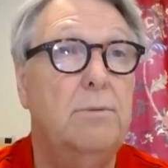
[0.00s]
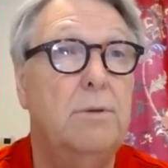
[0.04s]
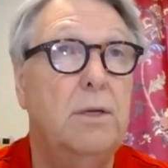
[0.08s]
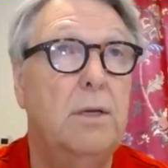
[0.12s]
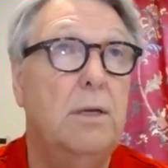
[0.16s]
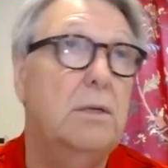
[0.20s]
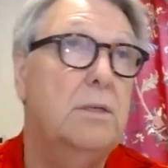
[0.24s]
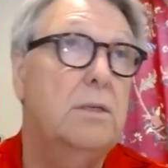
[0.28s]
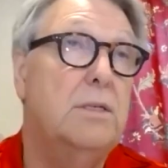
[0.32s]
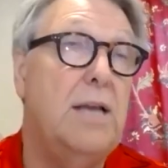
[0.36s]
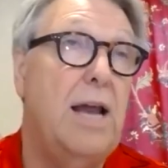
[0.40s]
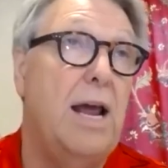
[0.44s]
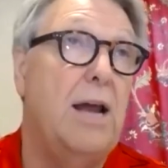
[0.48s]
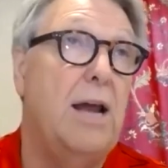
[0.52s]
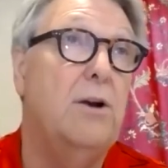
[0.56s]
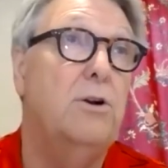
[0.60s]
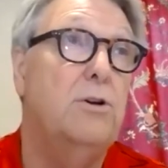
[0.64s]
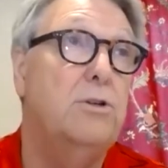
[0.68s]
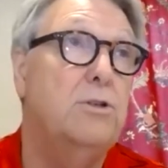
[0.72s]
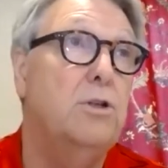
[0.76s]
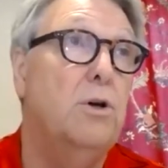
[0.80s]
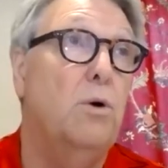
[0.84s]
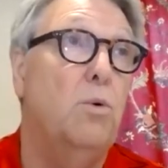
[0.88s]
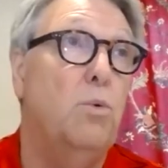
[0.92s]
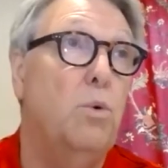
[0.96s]

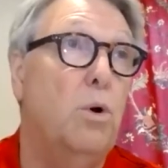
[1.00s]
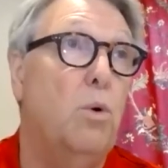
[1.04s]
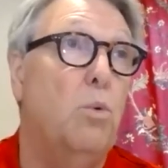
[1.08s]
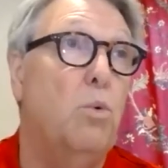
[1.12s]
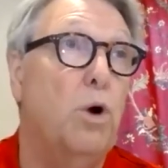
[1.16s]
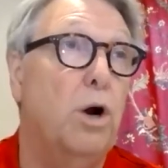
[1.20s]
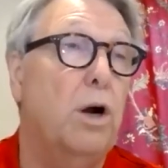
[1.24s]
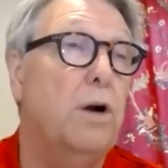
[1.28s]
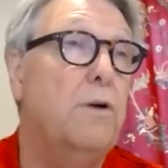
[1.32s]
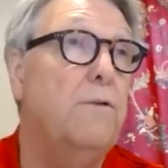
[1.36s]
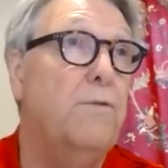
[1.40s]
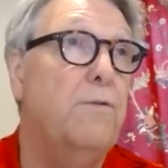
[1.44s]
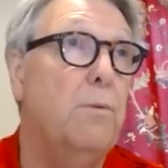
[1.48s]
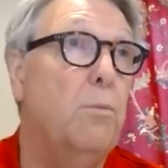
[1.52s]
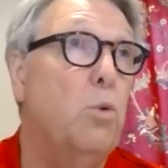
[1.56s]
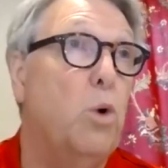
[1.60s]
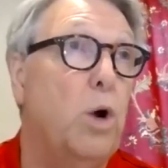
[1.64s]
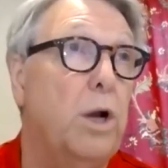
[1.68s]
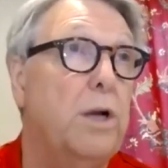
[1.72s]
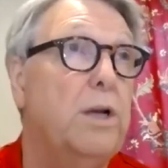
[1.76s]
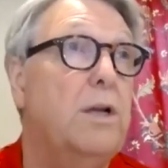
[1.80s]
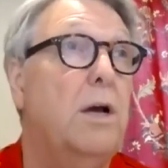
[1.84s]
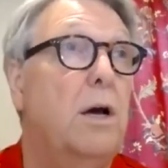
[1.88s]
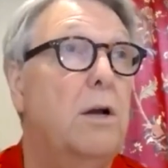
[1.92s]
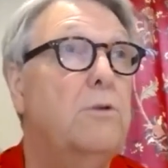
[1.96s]
standards that will work from
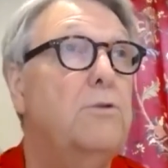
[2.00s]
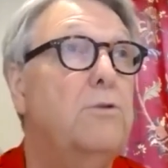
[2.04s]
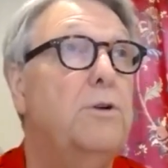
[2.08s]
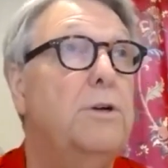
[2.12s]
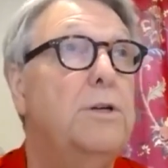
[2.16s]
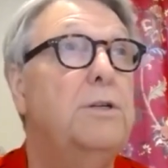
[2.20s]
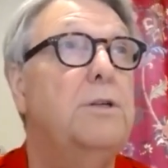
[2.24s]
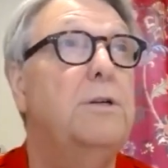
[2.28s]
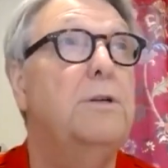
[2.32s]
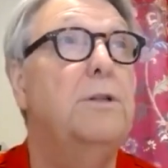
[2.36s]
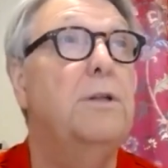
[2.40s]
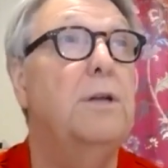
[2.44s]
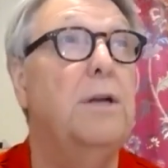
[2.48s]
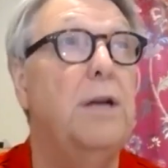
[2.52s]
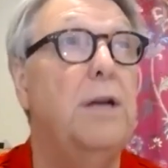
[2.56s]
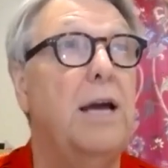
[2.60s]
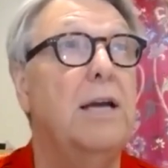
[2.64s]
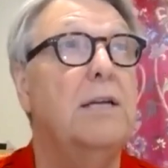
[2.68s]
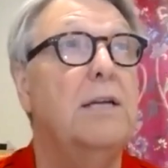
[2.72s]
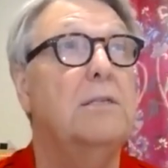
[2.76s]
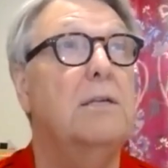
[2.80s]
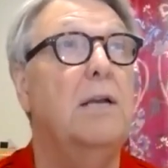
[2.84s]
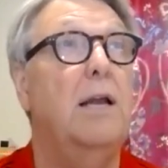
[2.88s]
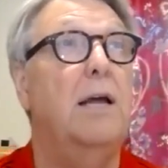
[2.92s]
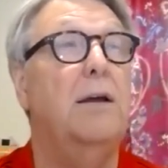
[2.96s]
one country to the
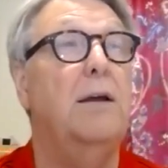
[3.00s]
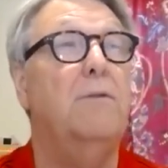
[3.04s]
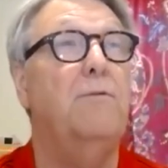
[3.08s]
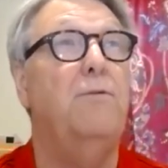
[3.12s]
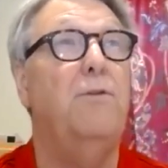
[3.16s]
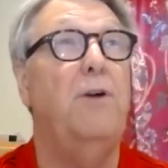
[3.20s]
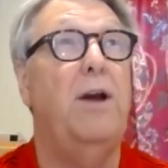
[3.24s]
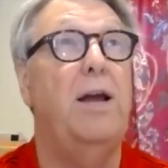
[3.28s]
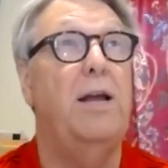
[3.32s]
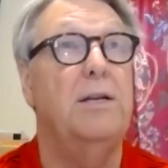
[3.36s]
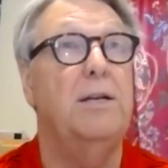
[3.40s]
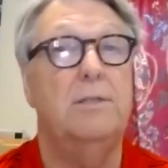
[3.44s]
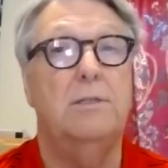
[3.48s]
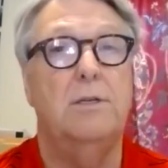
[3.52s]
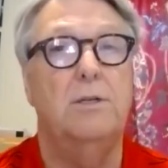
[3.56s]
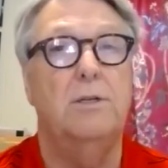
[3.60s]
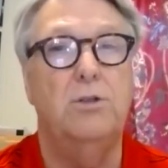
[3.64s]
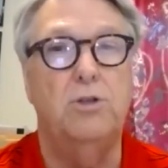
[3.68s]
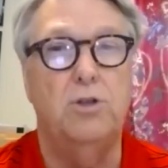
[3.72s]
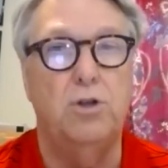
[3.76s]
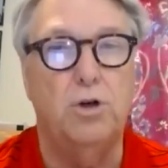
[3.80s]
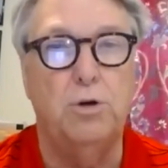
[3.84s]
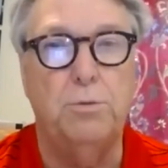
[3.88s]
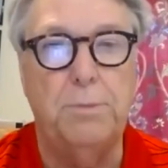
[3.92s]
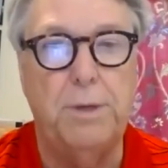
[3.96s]
next, like France and
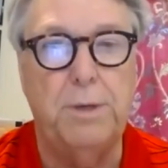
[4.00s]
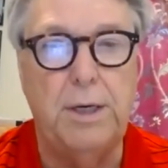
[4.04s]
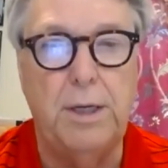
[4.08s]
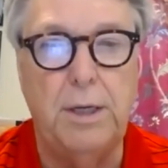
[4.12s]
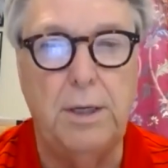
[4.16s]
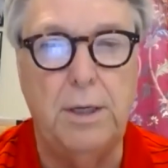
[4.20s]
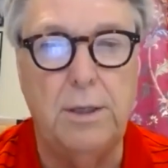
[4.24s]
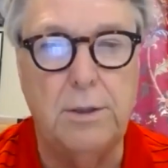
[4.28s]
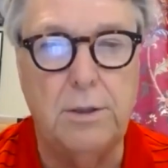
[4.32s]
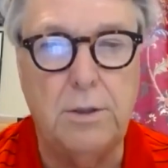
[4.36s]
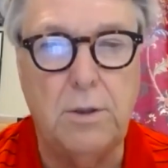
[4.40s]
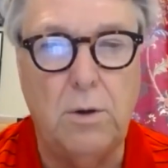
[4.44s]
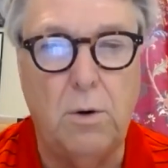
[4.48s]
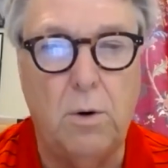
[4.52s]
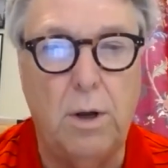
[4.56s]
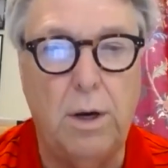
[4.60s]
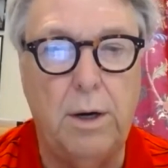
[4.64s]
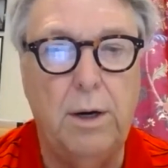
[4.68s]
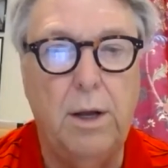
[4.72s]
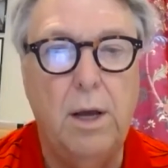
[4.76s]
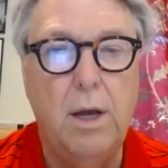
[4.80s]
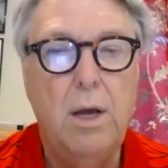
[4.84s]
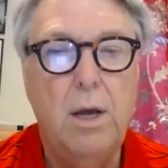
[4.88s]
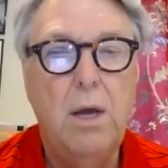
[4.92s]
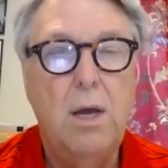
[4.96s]
Germany and so on.
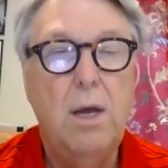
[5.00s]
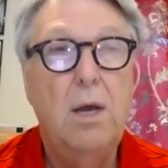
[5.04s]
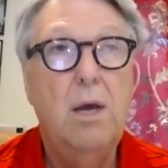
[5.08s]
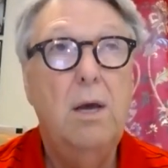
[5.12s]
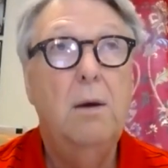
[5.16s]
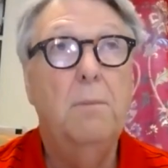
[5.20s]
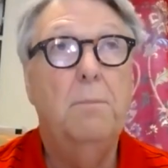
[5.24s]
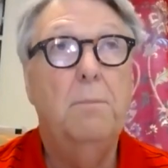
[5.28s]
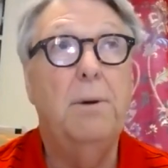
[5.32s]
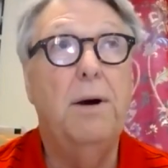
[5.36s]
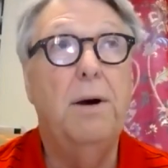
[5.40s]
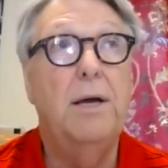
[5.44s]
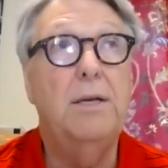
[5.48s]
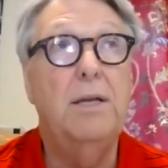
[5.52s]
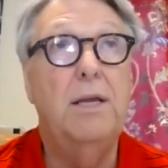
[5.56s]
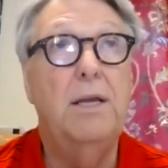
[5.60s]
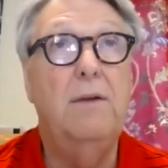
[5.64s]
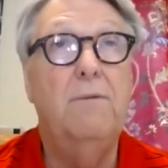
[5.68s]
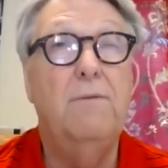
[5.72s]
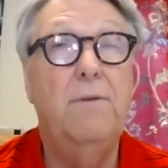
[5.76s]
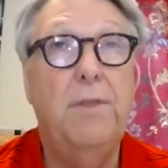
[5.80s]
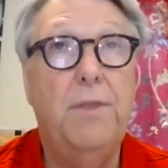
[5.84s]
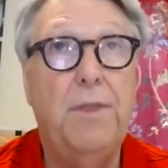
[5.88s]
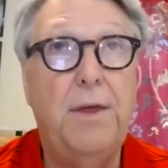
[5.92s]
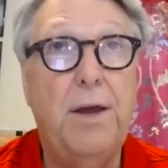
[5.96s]
But
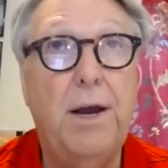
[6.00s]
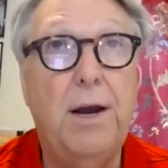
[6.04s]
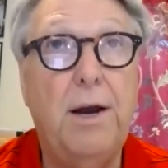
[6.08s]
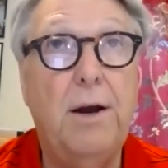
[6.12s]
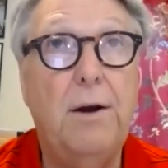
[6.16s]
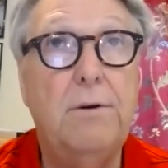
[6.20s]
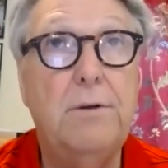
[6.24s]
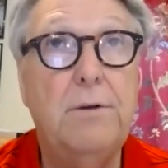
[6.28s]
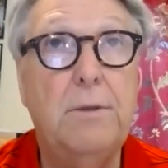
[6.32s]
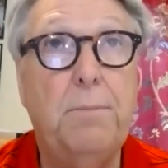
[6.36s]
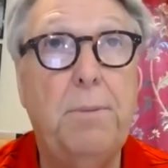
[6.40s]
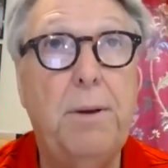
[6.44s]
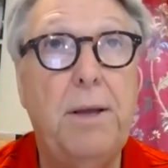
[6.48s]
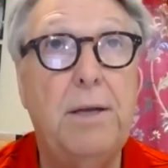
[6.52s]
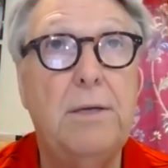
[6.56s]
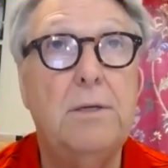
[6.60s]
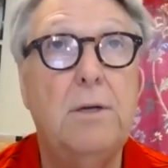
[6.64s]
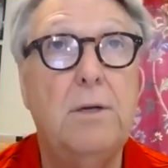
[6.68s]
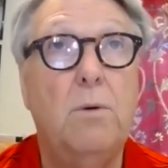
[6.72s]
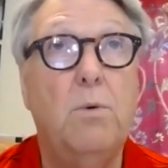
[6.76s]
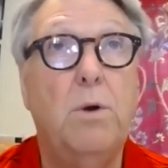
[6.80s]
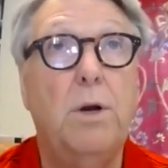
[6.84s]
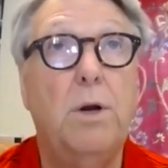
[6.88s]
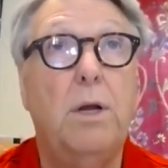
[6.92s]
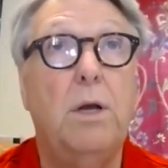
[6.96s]
even there, it depends
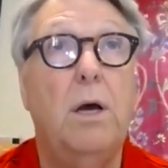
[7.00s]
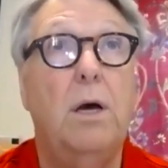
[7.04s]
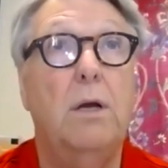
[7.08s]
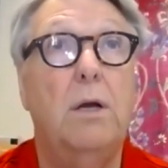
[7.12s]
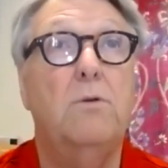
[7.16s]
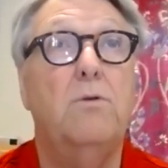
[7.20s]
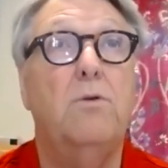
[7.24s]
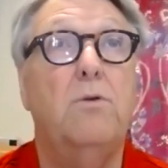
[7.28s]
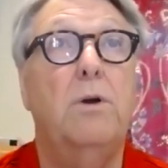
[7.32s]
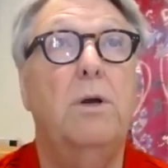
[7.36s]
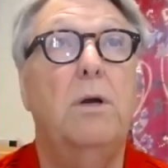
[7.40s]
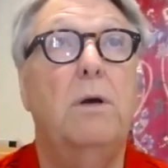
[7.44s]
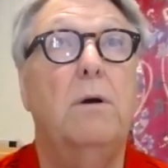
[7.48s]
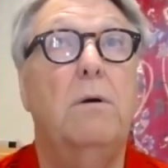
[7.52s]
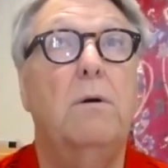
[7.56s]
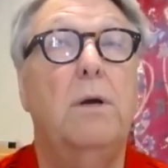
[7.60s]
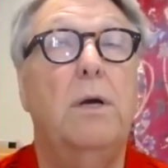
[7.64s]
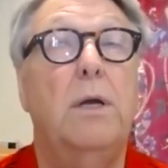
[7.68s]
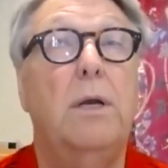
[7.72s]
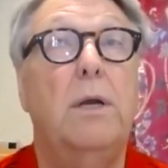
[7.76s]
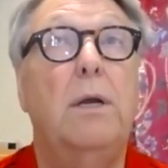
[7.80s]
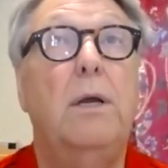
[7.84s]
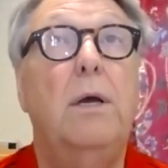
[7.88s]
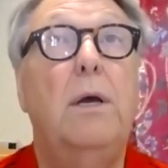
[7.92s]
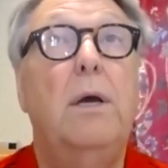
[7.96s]
on what country you're
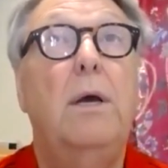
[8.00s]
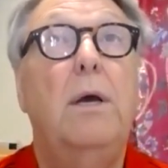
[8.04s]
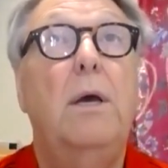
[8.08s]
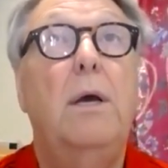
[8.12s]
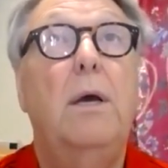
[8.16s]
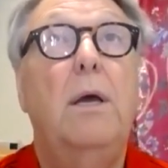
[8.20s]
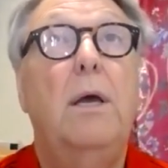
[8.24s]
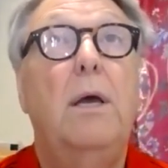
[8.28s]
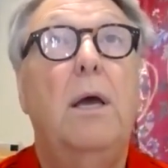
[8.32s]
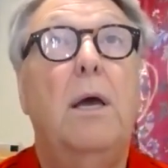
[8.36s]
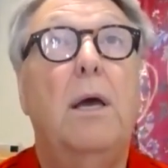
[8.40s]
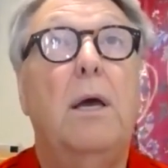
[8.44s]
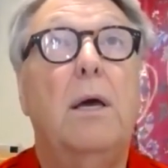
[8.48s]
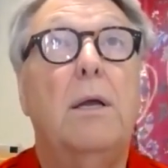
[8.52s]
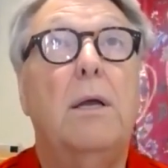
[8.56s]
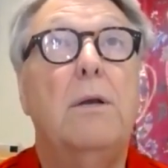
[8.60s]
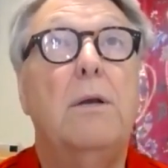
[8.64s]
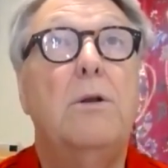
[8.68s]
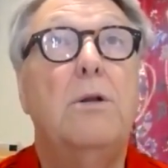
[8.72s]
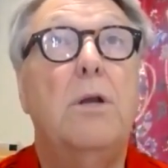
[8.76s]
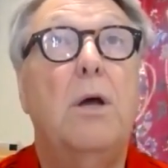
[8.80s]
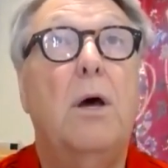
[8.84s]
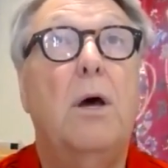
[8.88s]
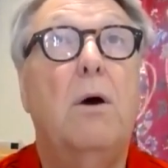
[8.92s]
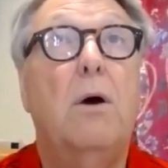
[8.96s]
in. And
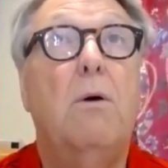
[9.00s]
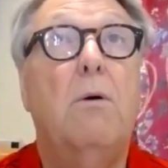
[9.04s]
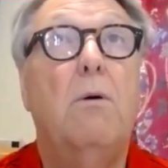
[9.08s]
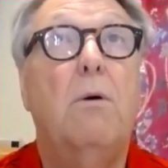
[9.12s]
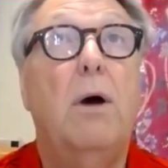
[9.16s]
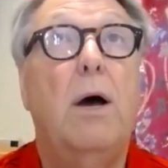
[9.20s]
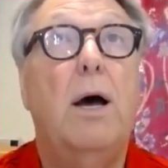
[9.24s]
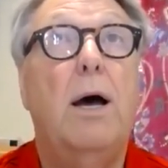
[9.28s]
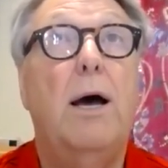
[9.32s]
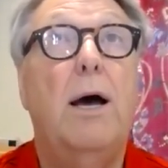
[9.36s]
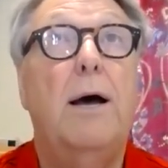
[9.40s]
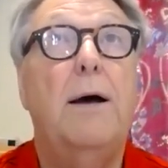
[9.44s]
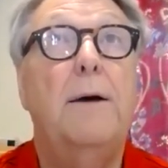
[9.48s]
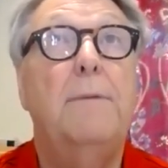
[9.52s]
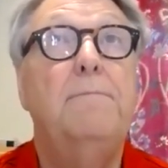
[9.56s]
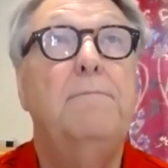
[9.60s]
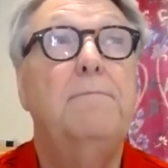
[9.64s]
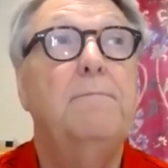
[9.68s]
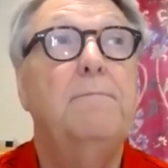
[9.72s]
so,